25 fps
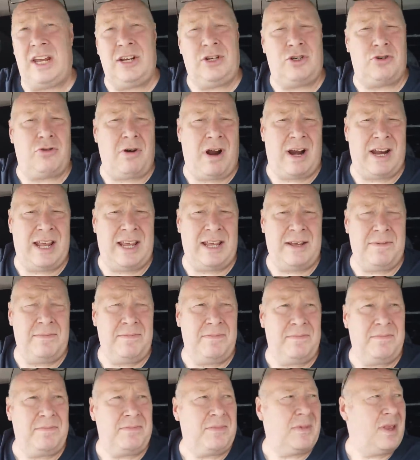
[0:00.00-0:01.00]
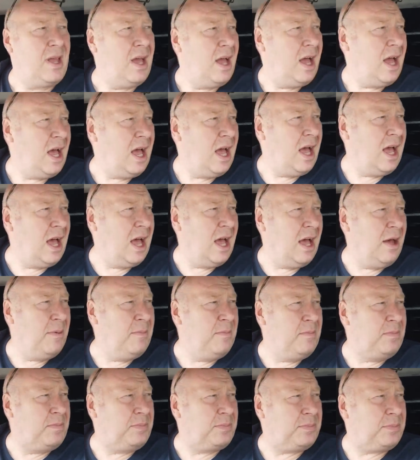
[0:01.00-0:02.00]
you say tranny?
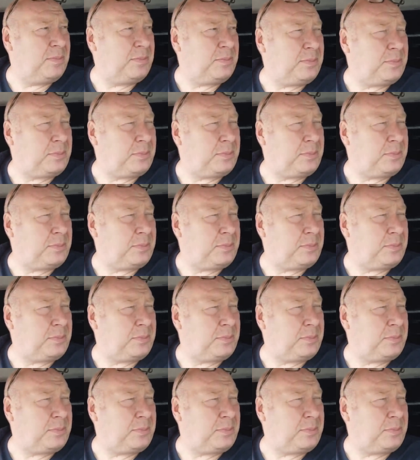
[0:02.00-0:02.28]
Um,